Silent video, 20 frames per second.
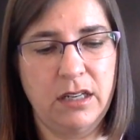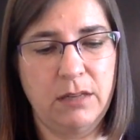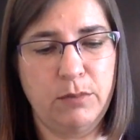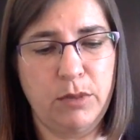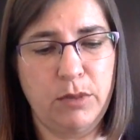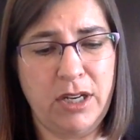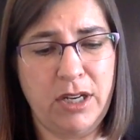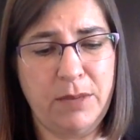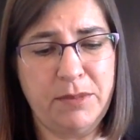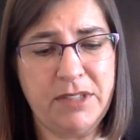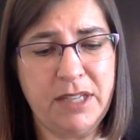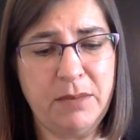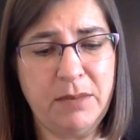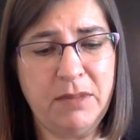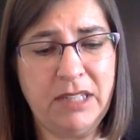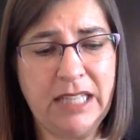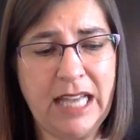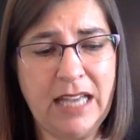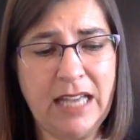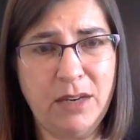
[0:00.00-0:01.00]
Perhaps I'm
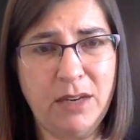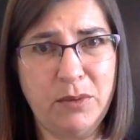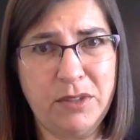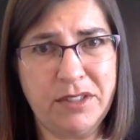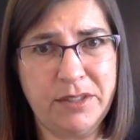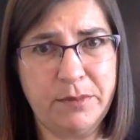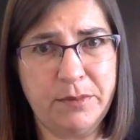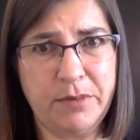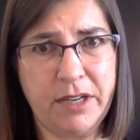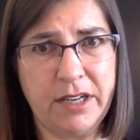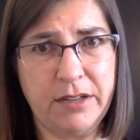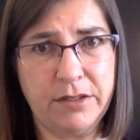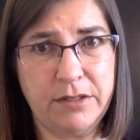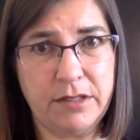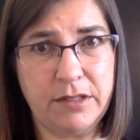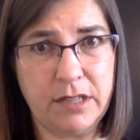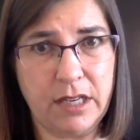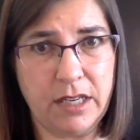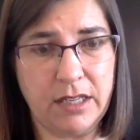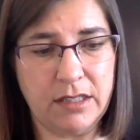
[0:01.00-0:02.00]
glad I wasn't by your
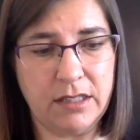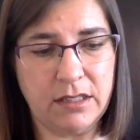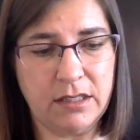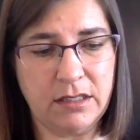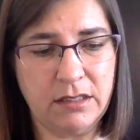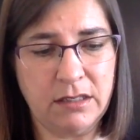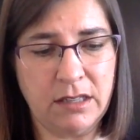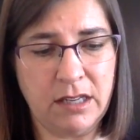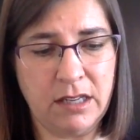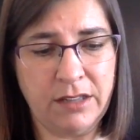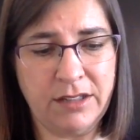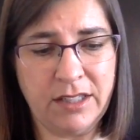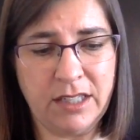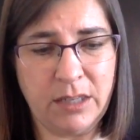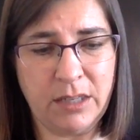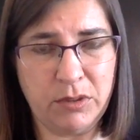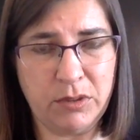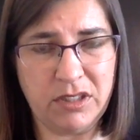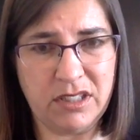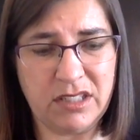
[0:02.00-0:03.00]
side. Not that I
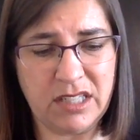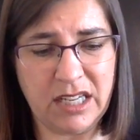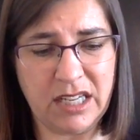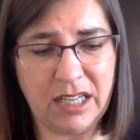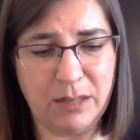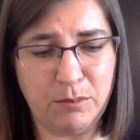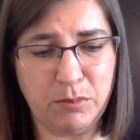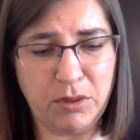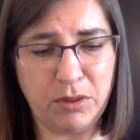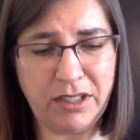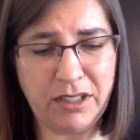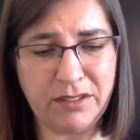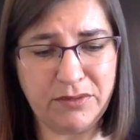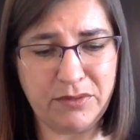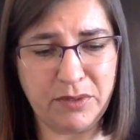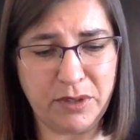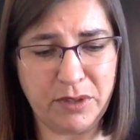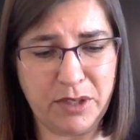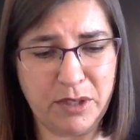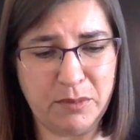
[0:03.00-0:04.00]
wouldn't take a bullet
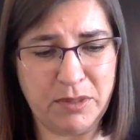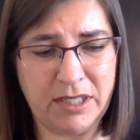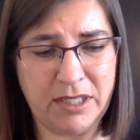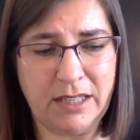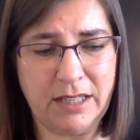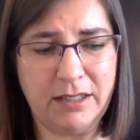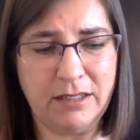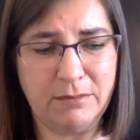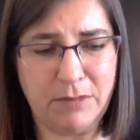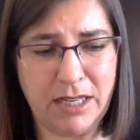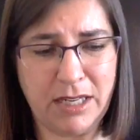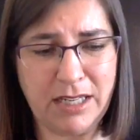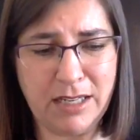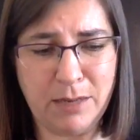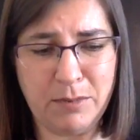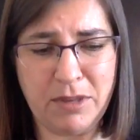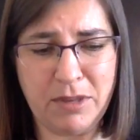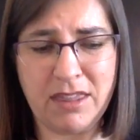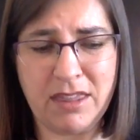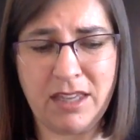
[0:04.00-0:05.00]
for you, but I might not
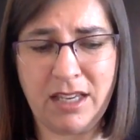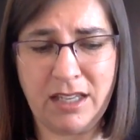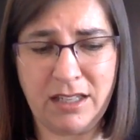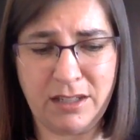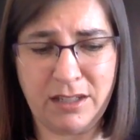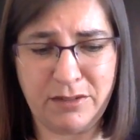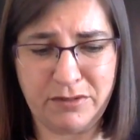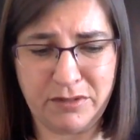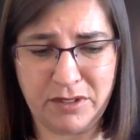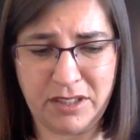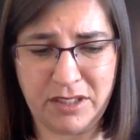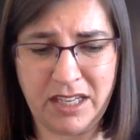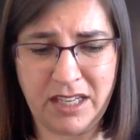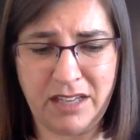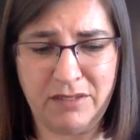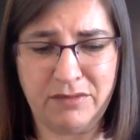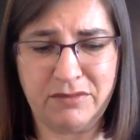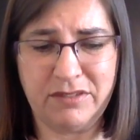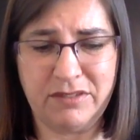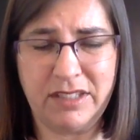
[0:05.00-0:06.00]
be thick enough for a
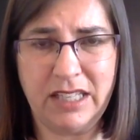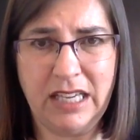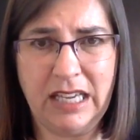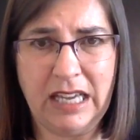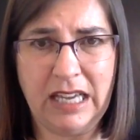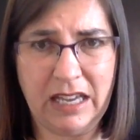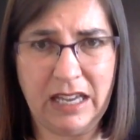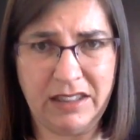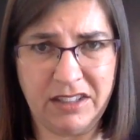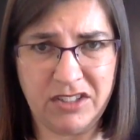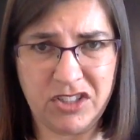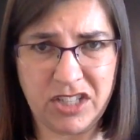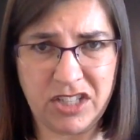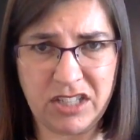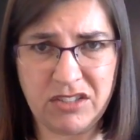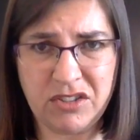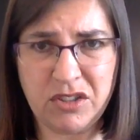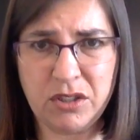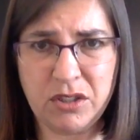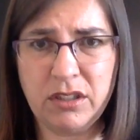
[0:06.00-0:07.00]
knife, and the
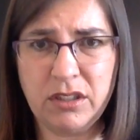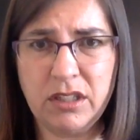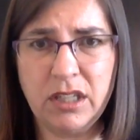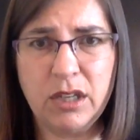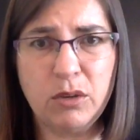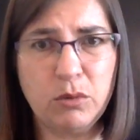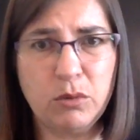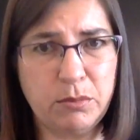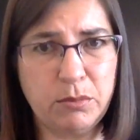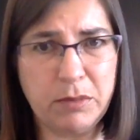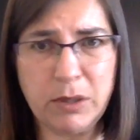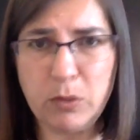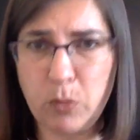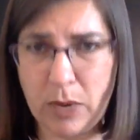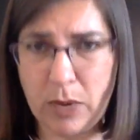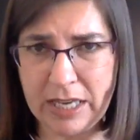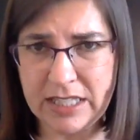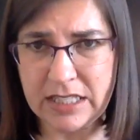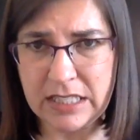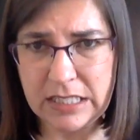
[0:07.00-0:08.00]
gesture would be
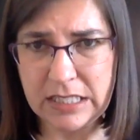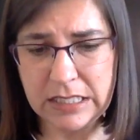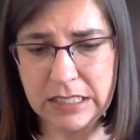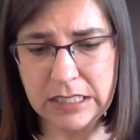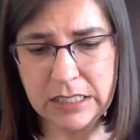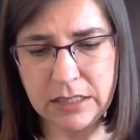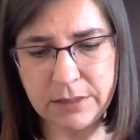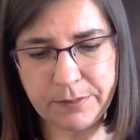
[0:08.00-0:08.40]
wasted.